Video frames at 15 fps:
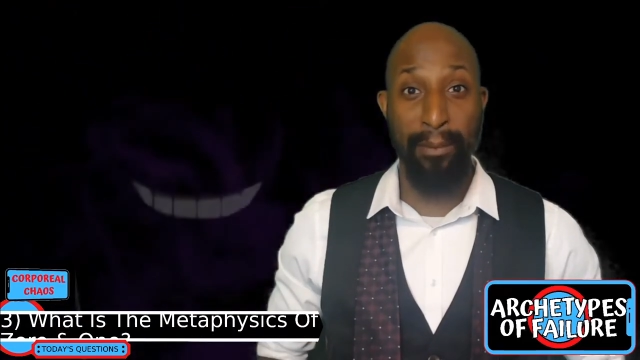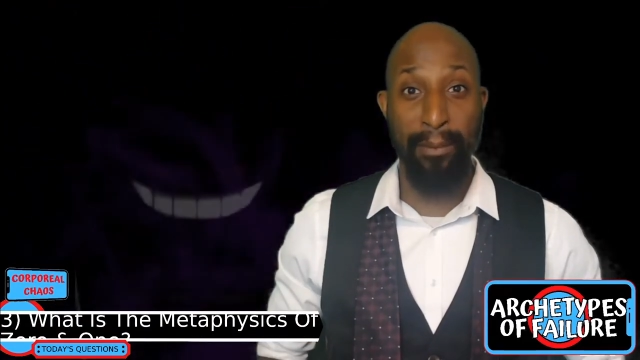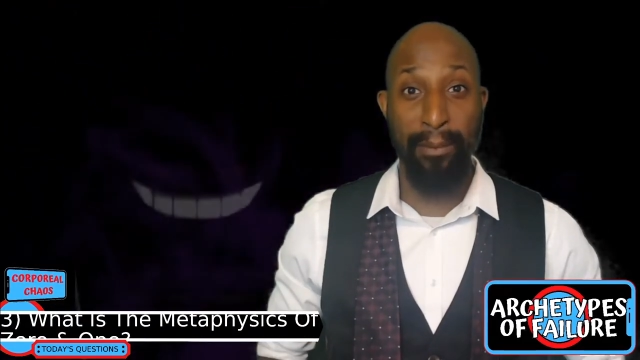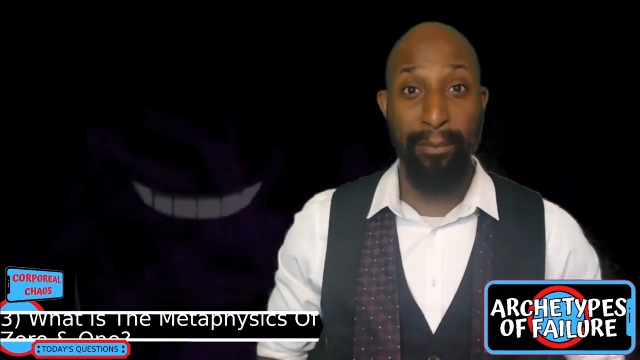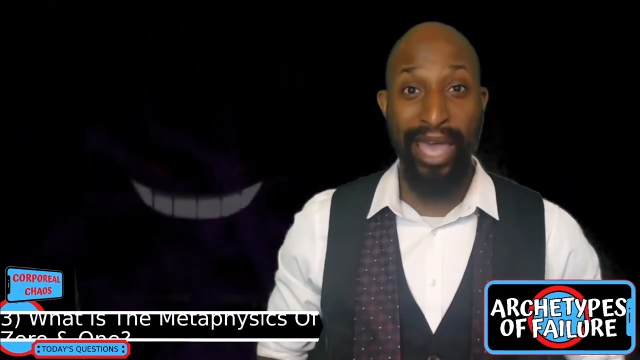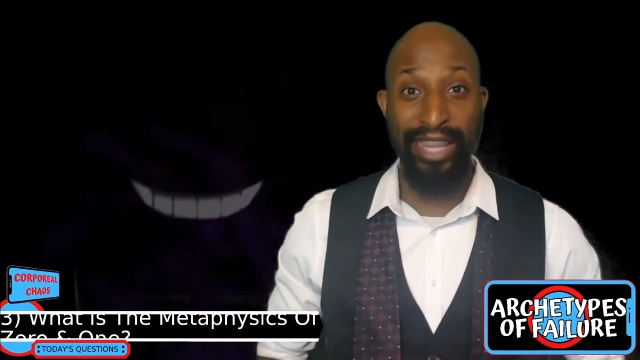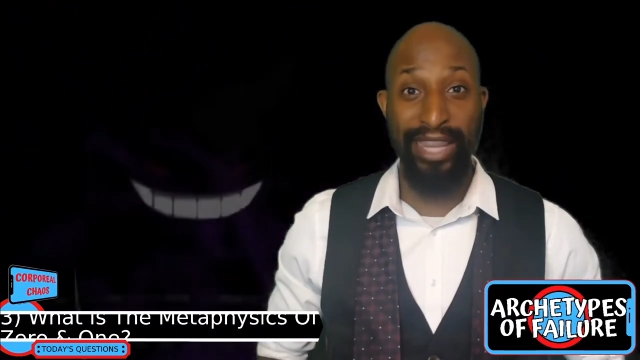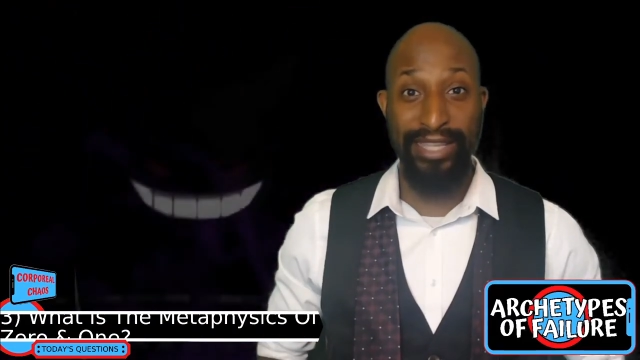
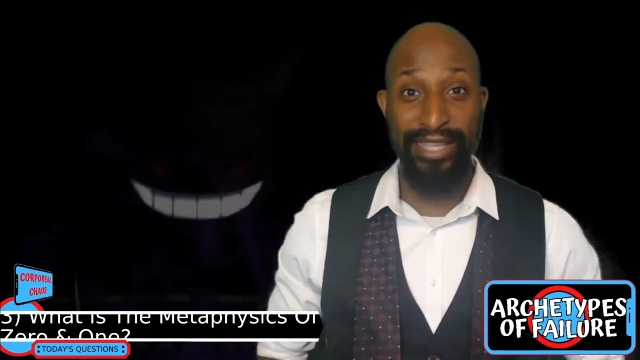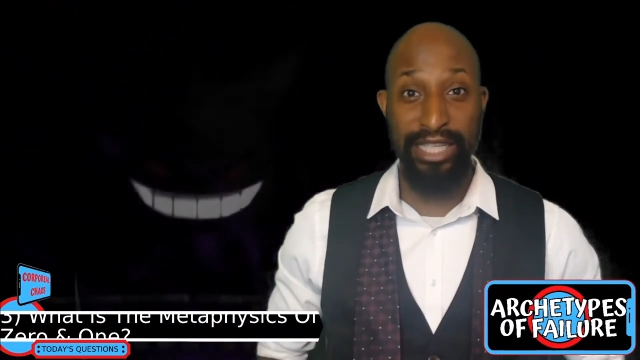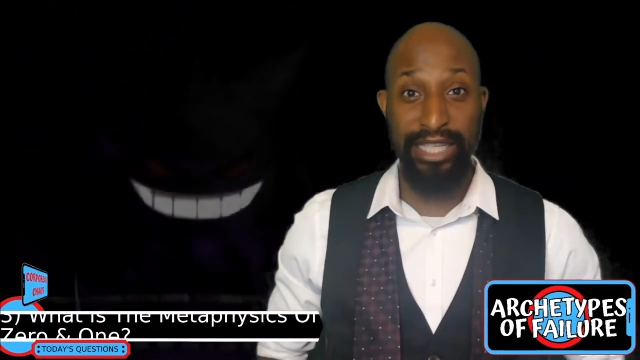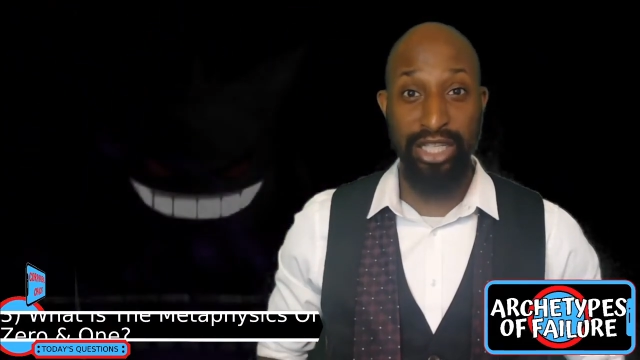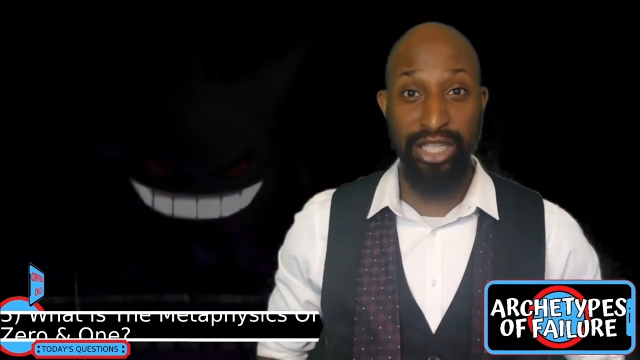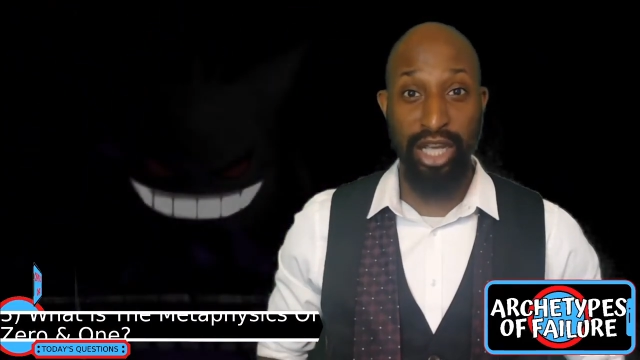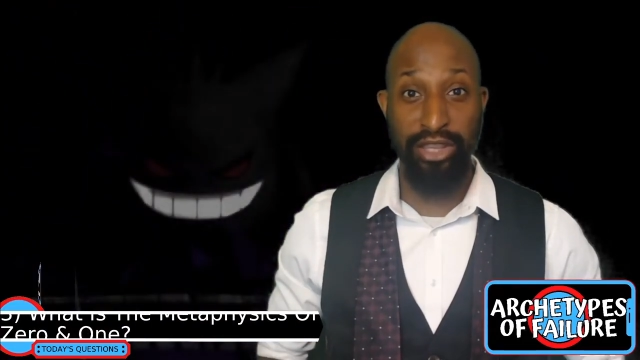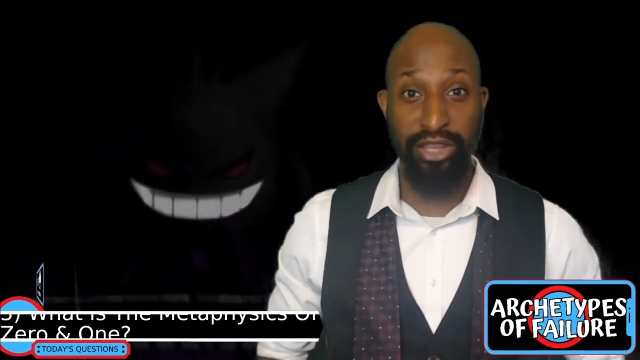not
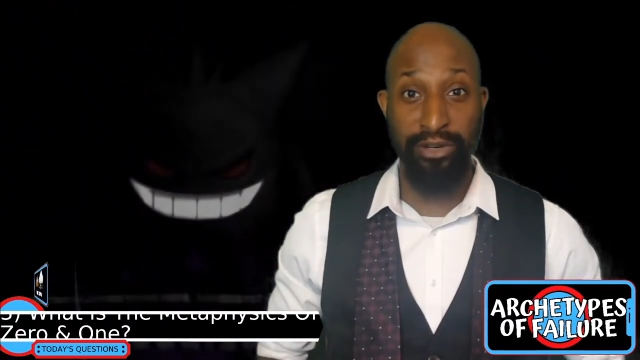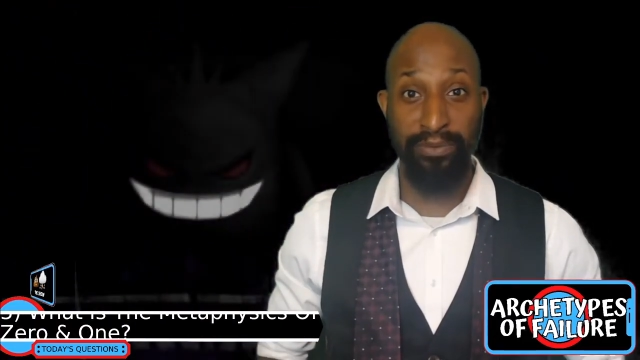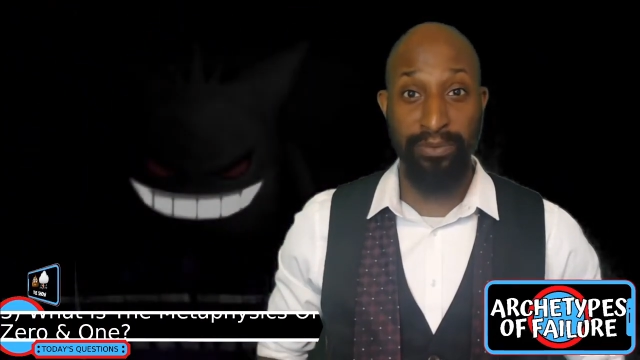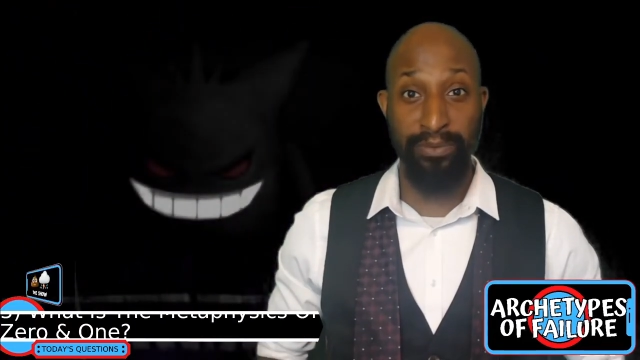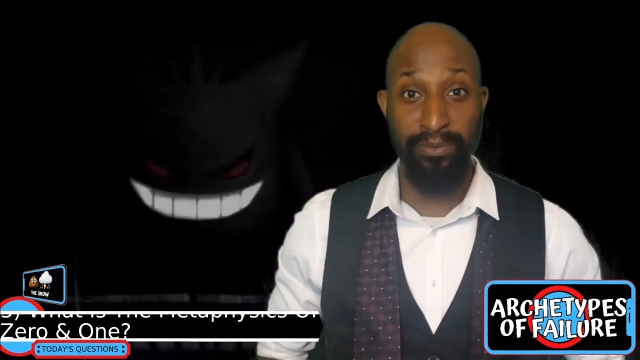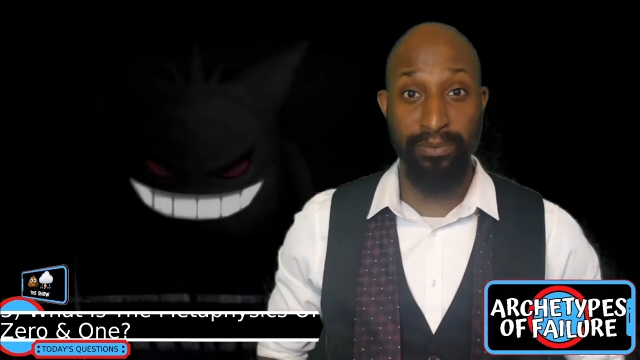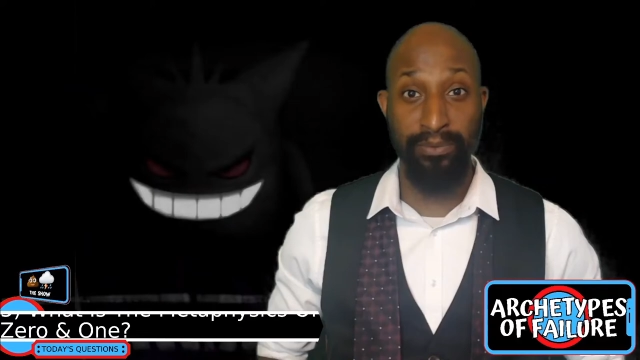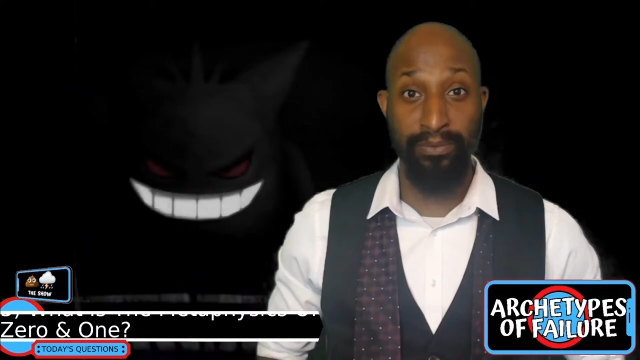balance each other